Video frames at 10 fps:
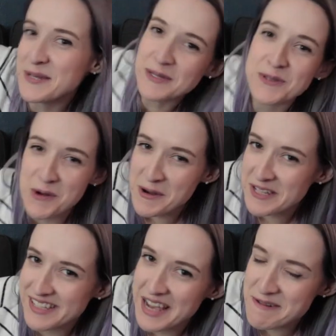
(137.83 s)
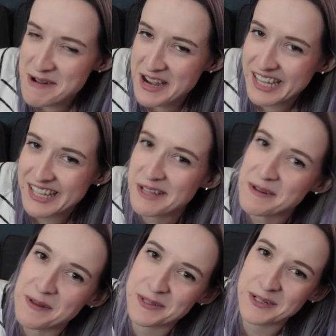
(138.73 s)
start to skyrocket the
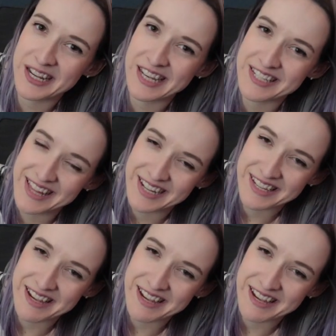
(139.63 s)
closer I get to that